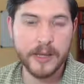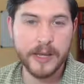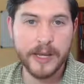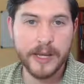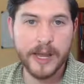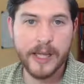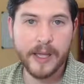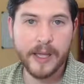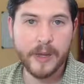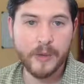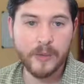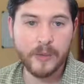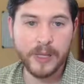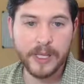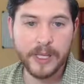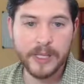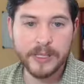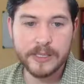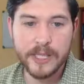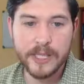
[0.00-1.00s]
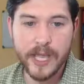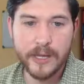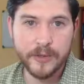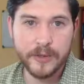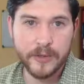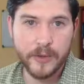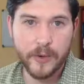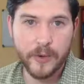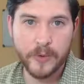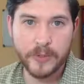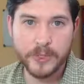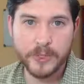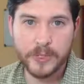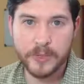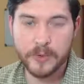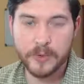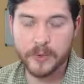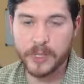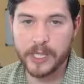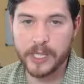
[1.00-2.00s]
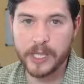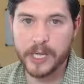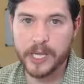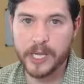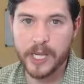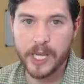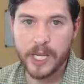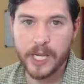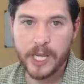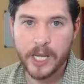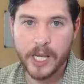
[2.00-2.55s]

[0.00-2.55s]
Now, inside those three